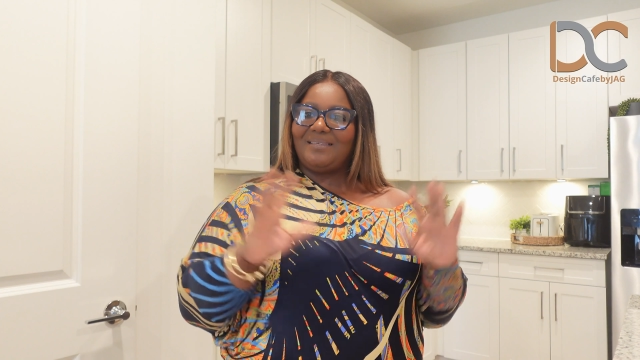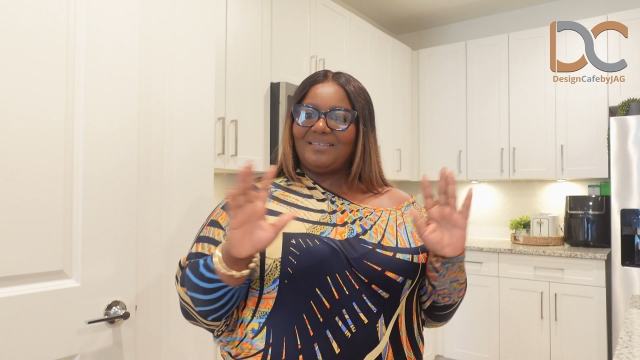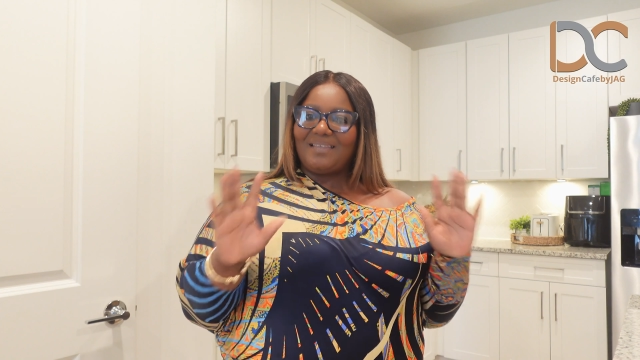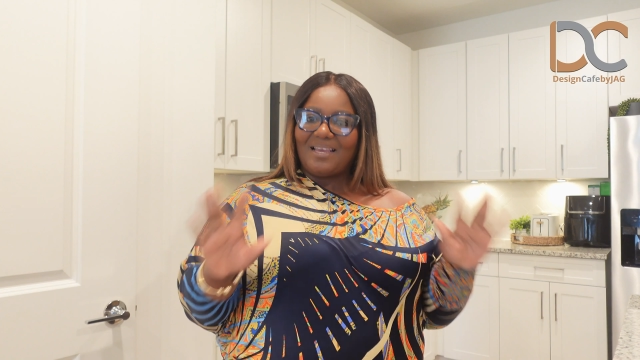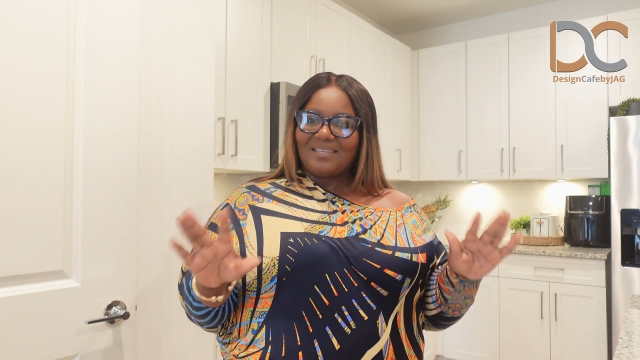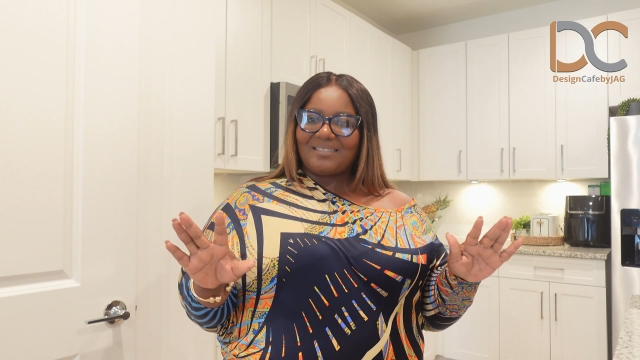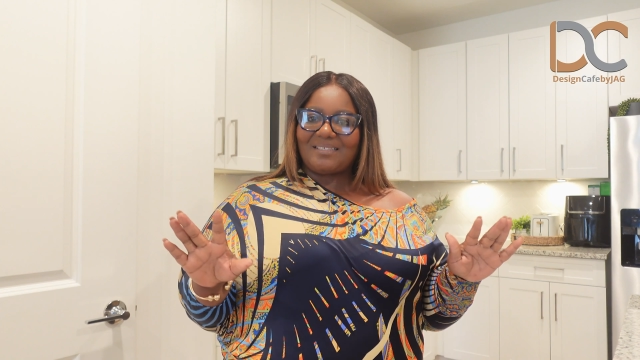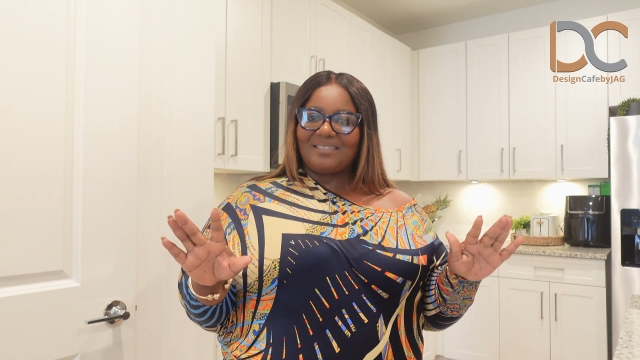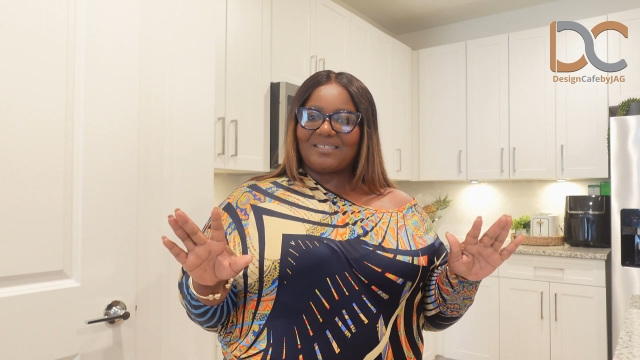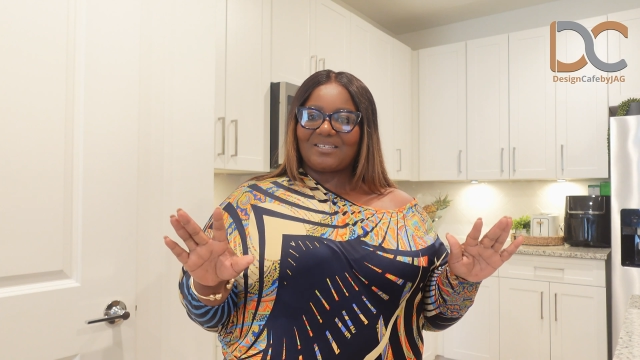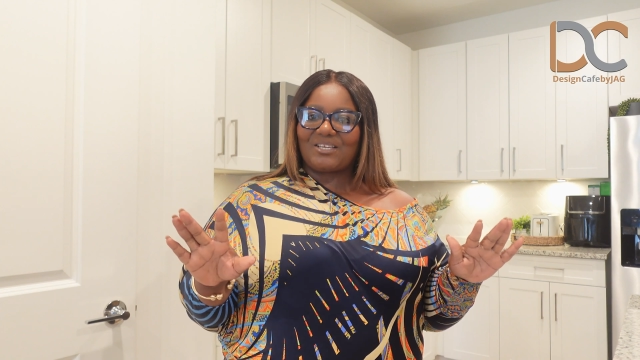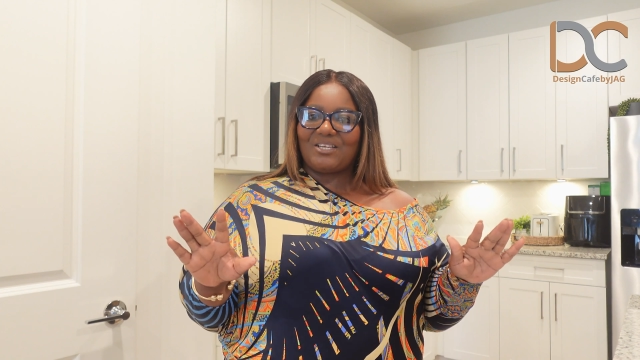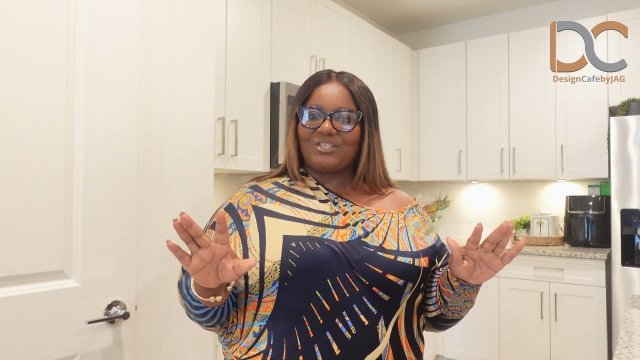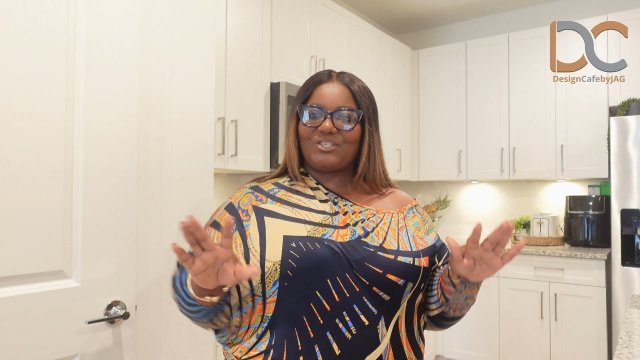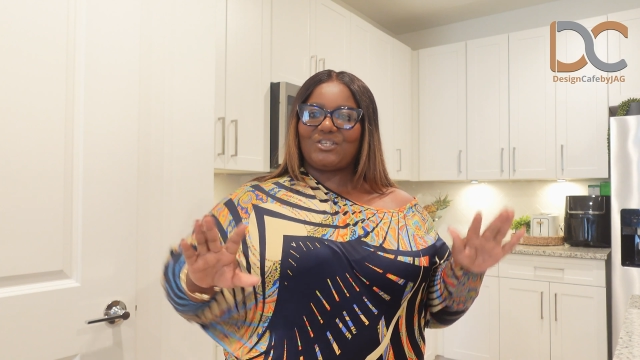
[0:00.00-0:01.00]
Yes, it's a
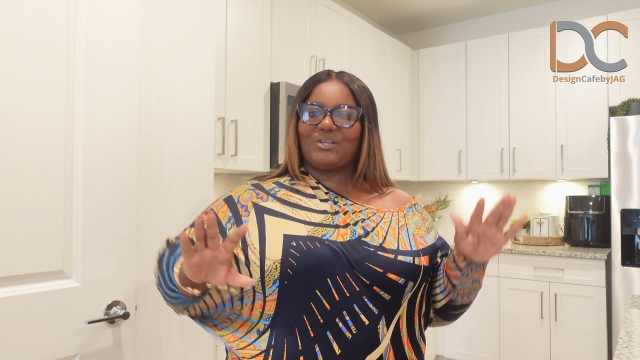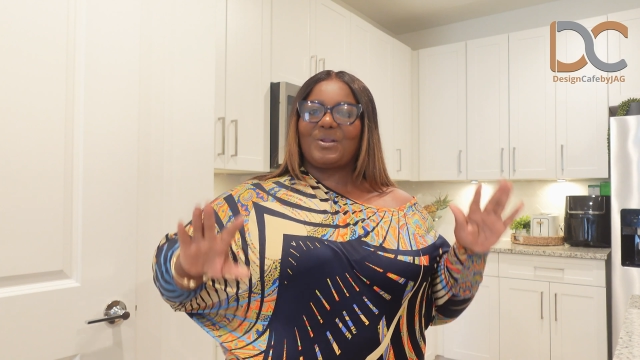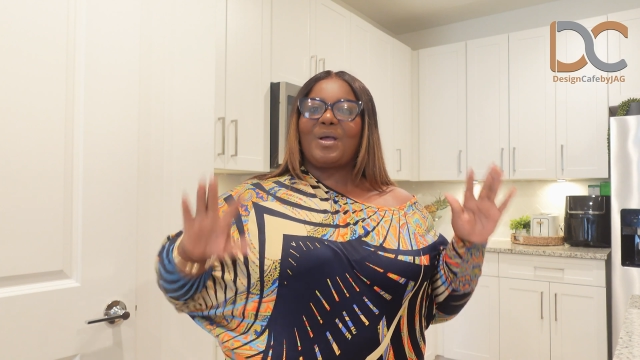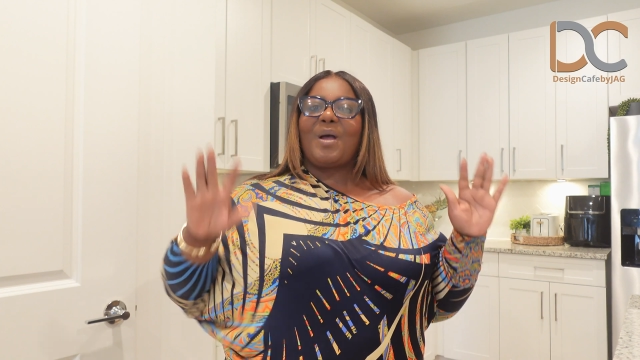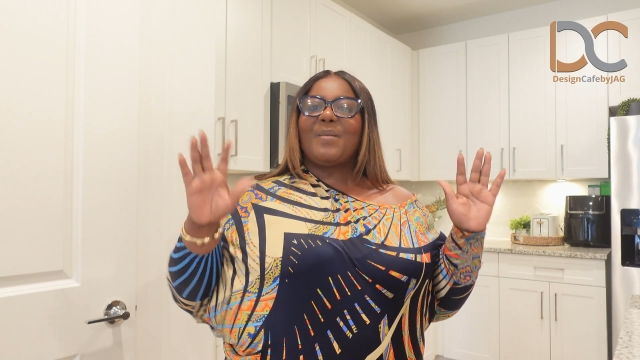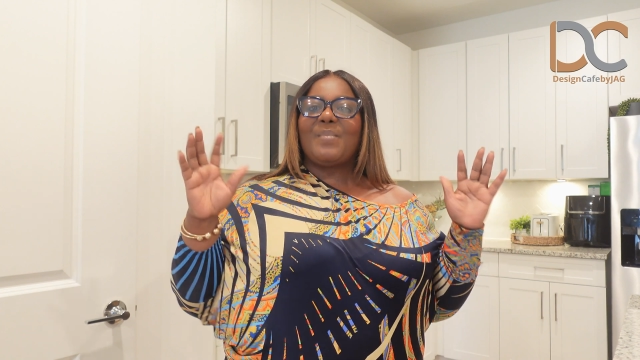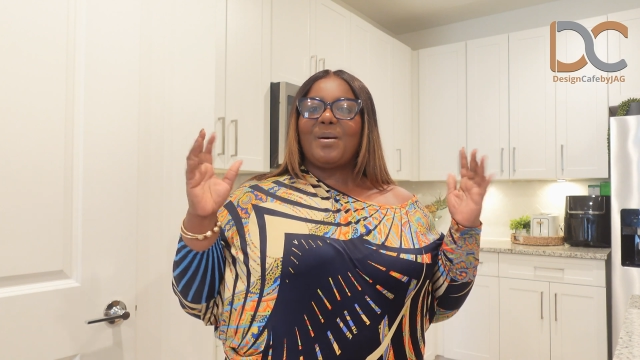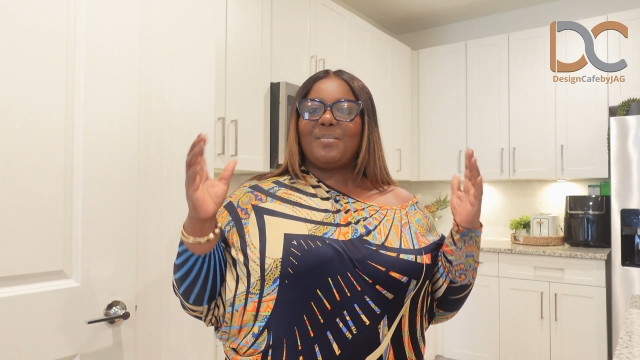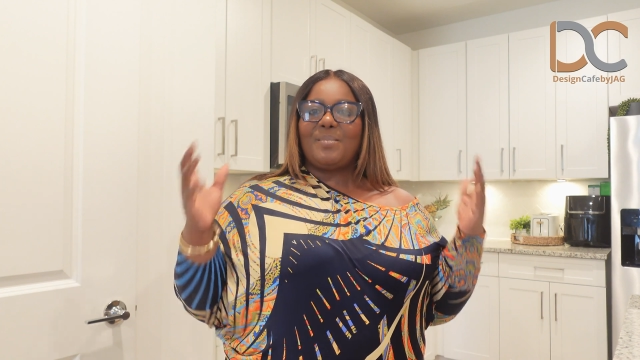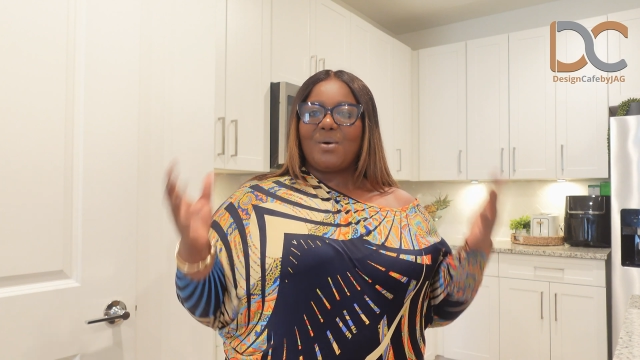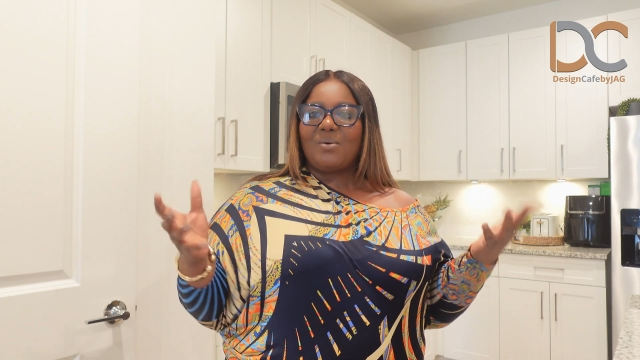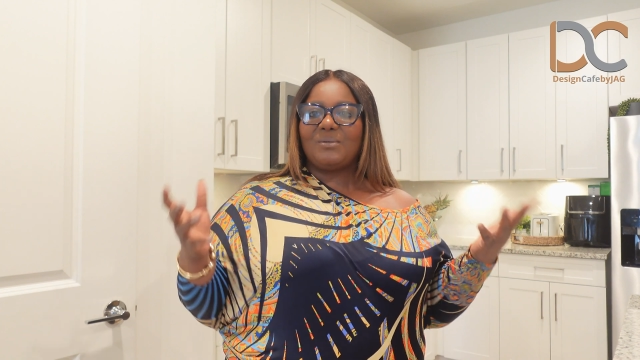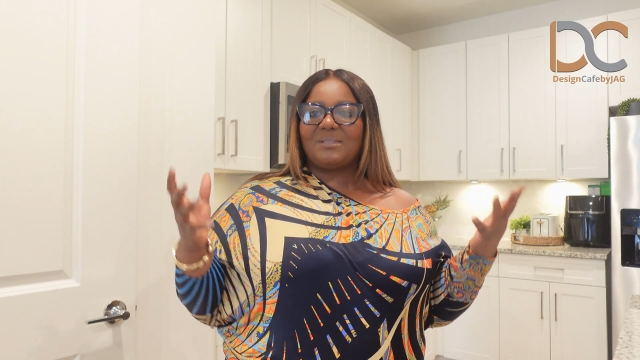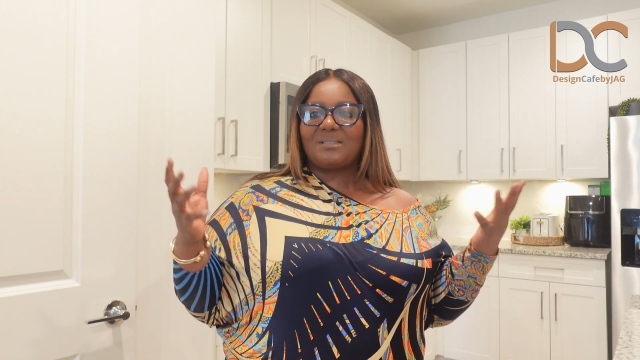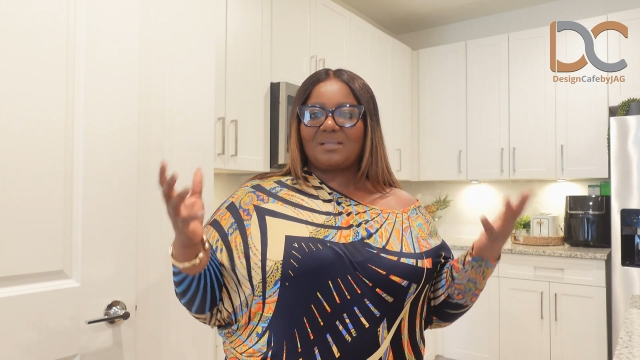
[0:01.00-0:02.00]
kitchen, but
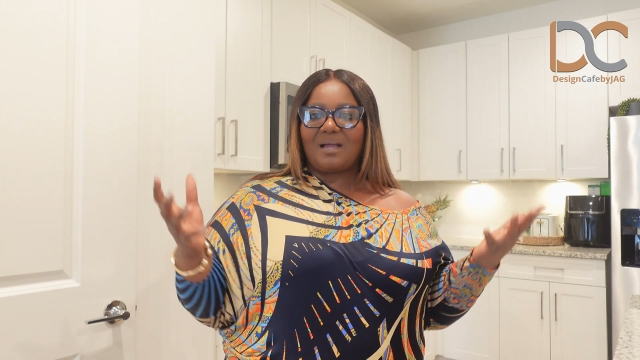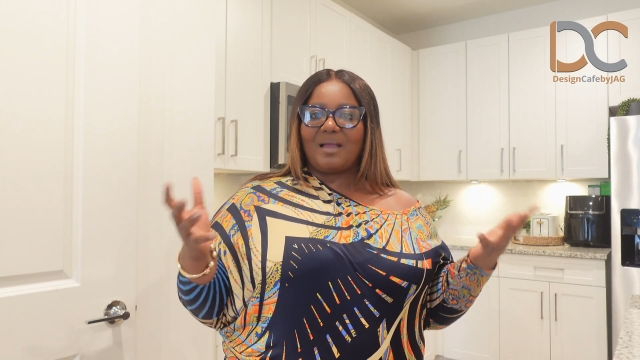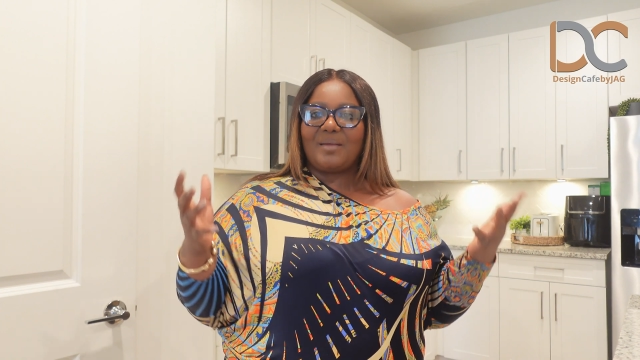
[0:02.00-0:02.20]
most